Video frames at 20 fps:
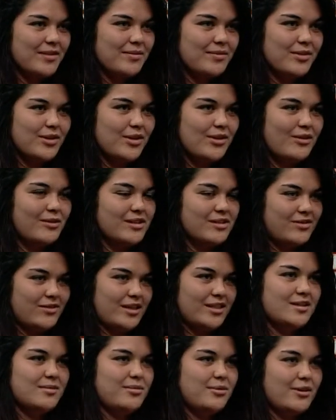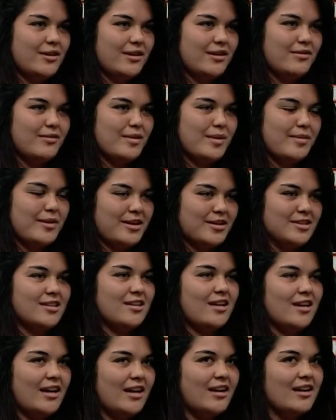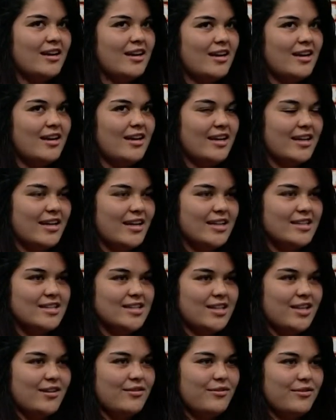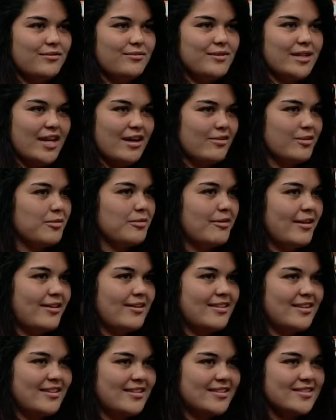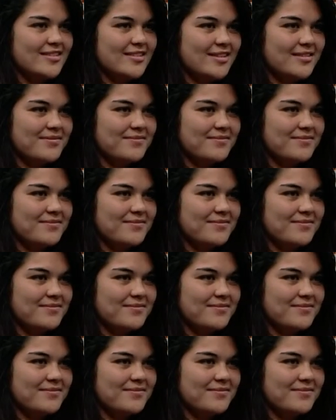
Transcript: they're always very supportive, my parents are, and it's good to have them around. So.